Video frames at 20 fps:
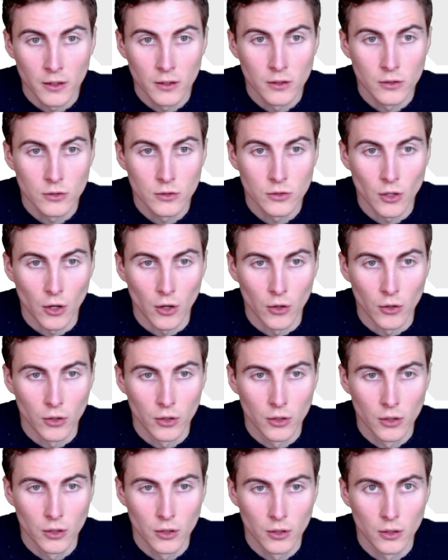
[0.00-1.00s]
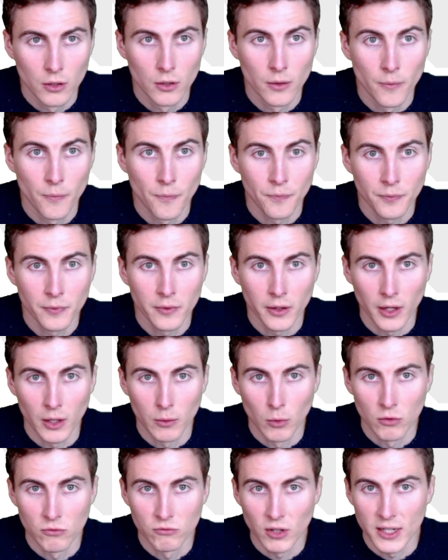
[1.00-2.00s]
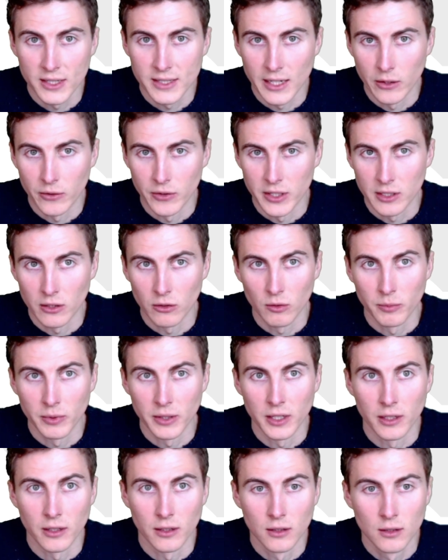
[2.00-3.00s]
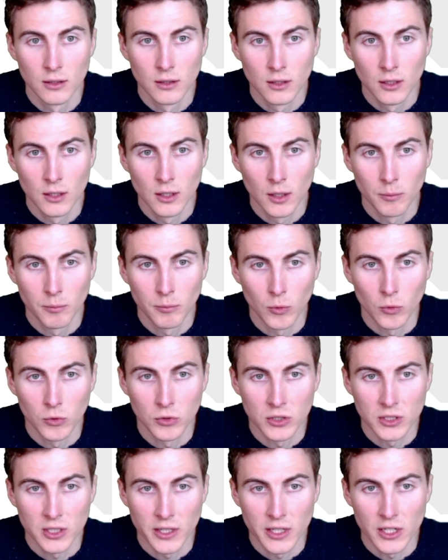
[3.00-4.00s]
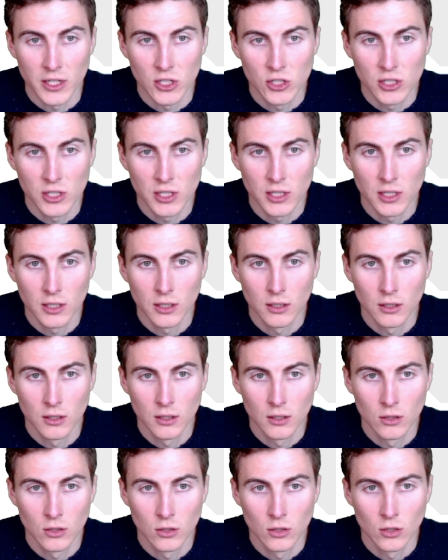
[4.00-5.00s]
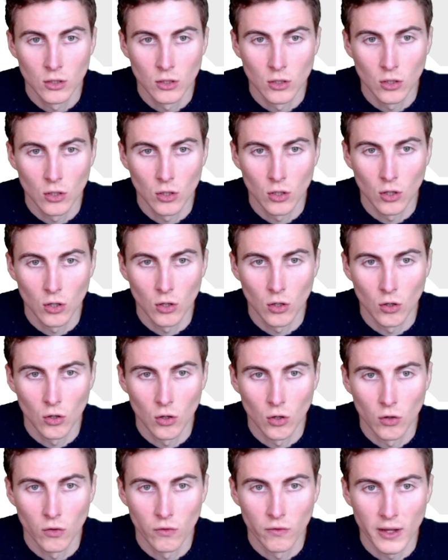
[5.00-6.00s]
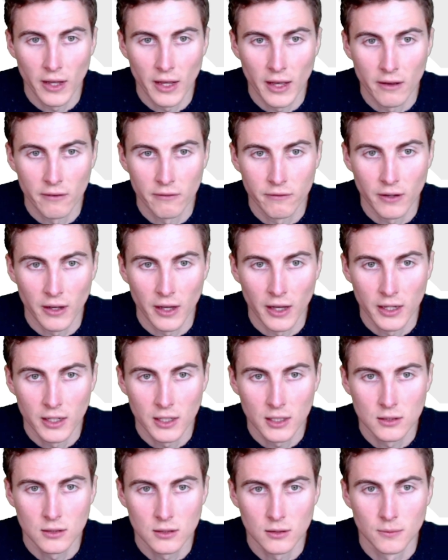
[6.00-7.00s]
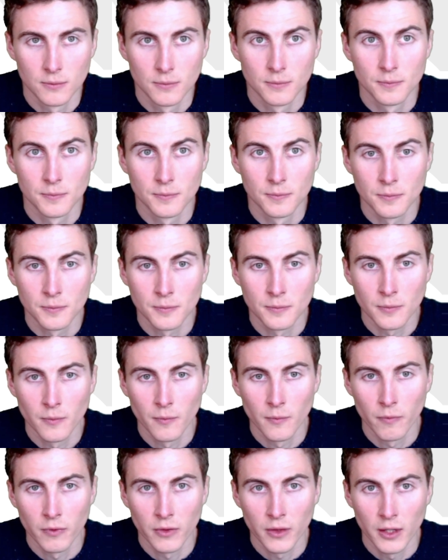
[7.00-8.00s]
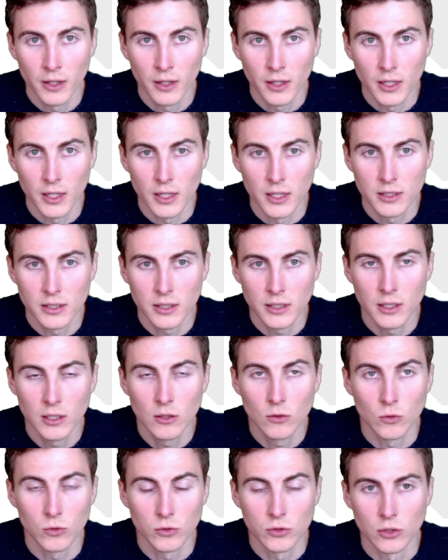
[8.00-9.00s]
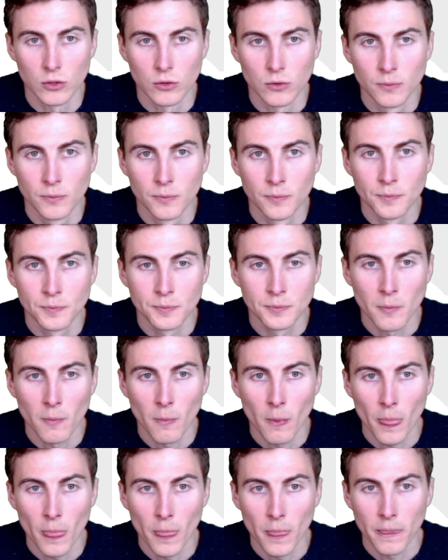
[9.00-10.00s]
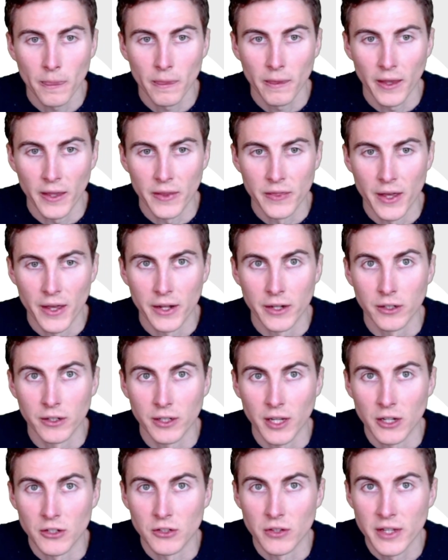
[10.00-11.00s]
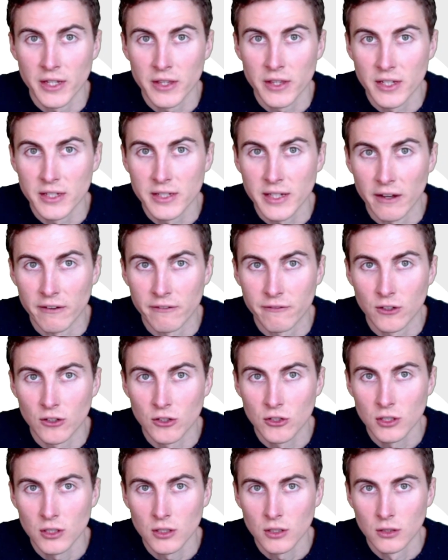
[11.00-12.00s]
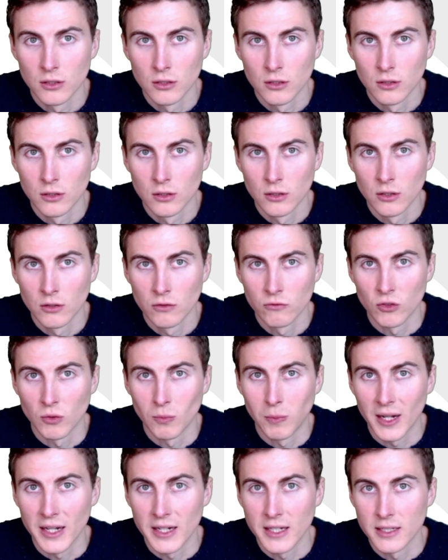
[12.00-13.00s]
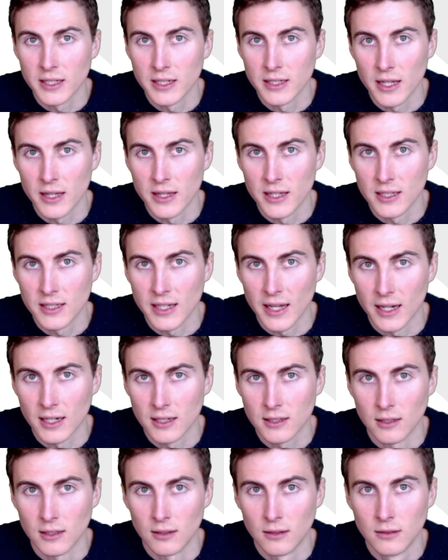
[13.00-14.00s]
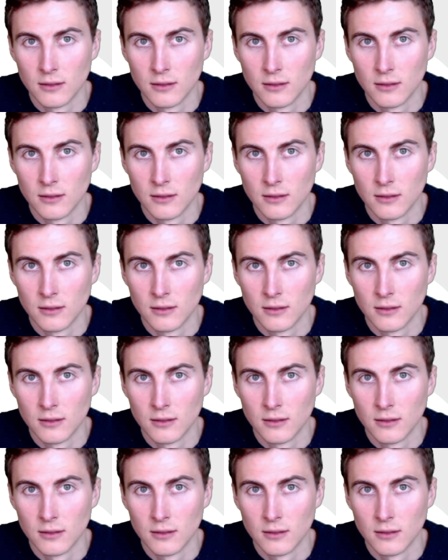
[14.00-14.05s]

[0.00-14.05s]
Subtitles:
So I won't write out this little bit here, but we'll just say that g of fx is equal to, and then, okay, so this f function replaces this x here.